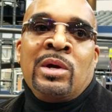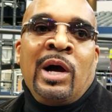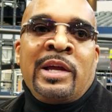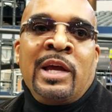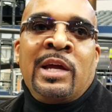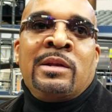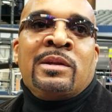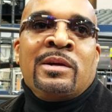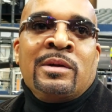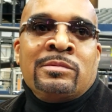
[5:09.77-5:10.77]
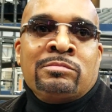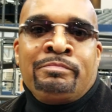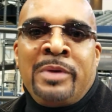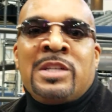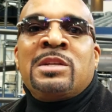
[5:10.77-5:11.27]
Again, I mean,
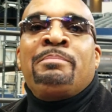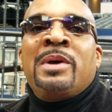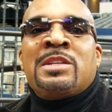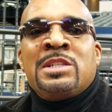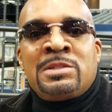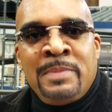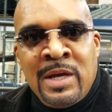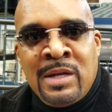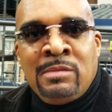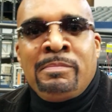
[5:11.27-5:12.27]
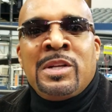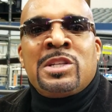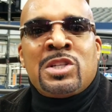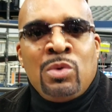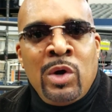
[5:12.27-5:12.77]
as far as would it be a, a
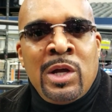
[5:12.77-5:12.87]
joint?